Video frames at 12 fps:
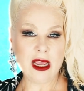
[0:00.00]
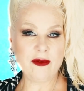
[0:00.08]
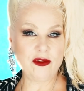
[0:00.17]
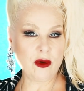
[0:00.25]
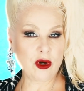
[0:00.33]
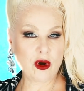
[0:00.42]

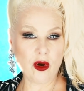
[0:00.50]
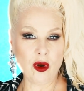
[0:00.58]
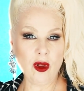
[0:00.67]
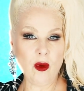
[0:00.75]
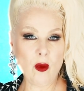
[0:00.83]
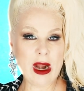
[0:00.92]
If you're a
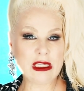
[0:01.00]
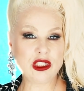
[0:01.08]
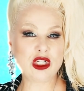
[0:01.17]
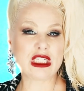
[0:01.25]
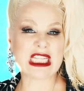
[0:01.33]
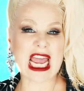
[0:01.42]
girl, why don't
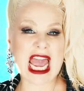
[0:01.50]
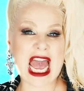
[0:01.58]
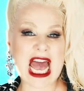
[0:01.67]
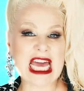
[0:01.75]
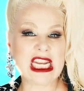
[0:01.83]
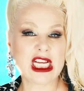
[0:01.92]
you just
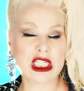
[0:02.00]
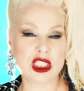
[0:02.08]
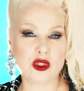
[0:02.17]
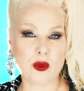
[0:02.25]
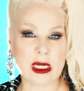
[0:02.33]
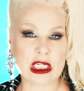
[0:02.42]
add a
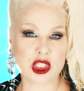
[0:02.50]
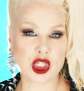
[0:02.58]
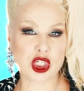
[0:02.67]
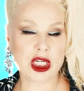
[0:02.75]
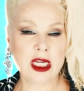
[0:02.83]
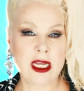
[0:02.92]

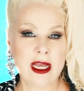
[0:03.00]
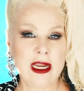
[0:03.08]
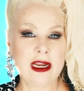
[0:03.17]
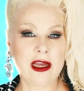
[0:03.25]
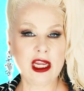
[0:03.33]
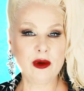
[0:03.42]
switch?
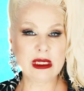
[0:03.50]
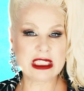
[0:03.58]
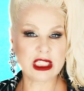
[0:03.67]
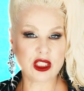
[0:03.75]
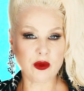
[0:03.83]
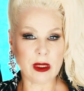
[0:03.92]
Now here is
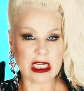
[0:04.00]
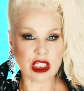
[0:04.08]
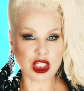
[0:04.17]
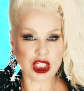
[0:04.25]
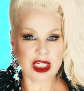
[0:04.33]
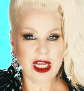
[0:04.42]
a
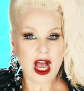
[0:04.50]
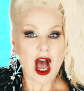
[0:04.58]
switch.